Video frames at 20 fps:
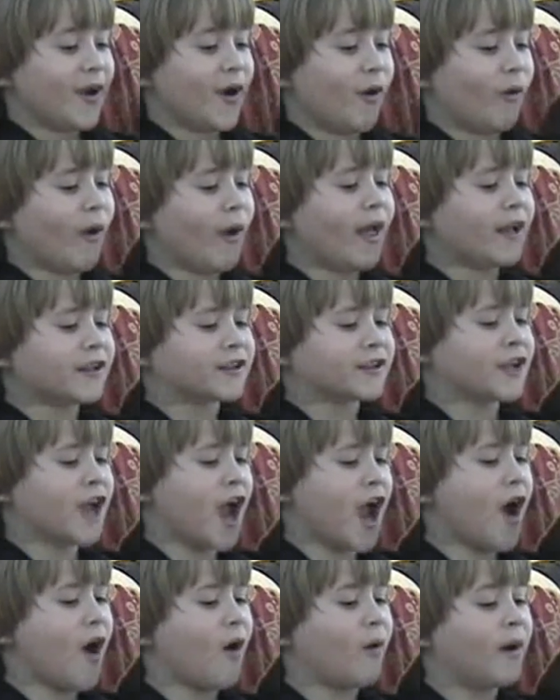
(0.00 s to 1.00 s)
You will
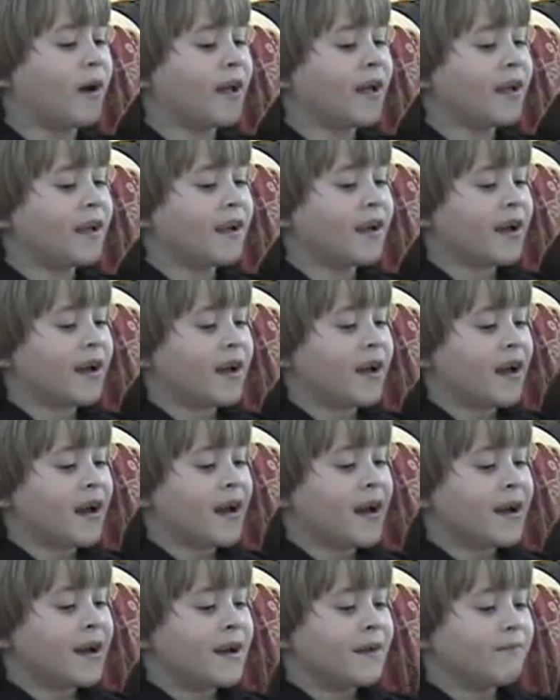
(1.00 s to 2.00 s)

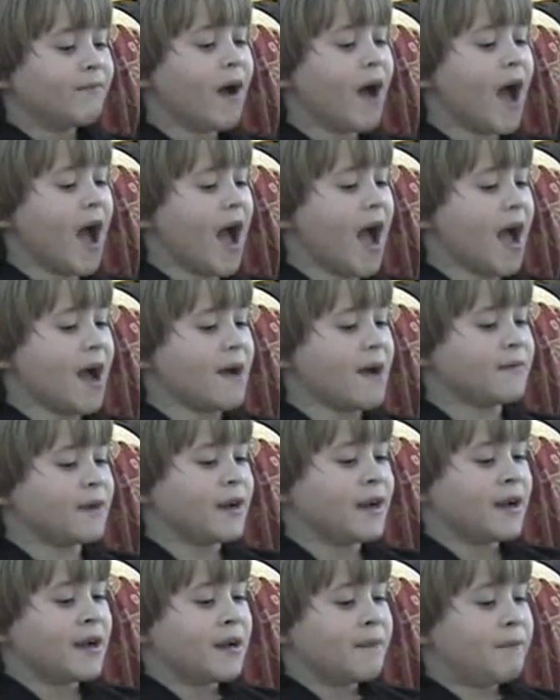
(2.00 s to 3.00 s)
too.
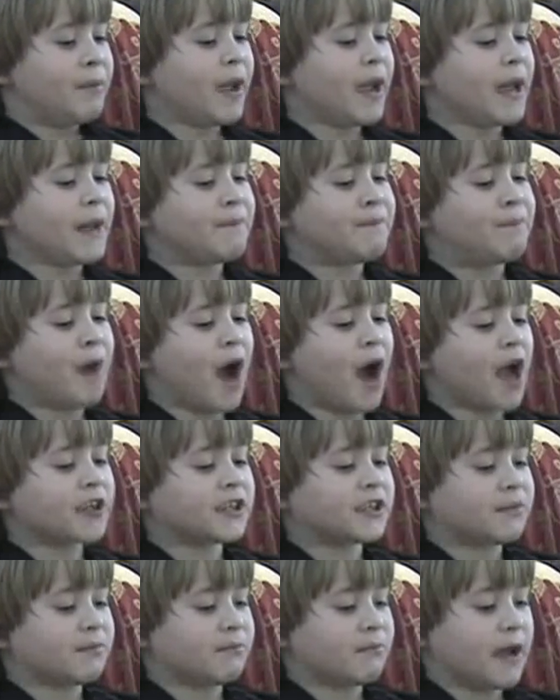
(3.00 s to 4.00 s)
Mom, Pete
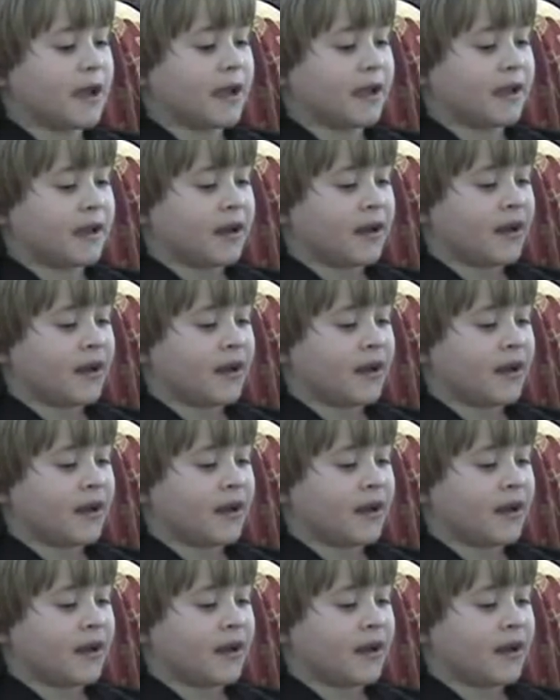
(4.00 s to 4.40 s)
punched me.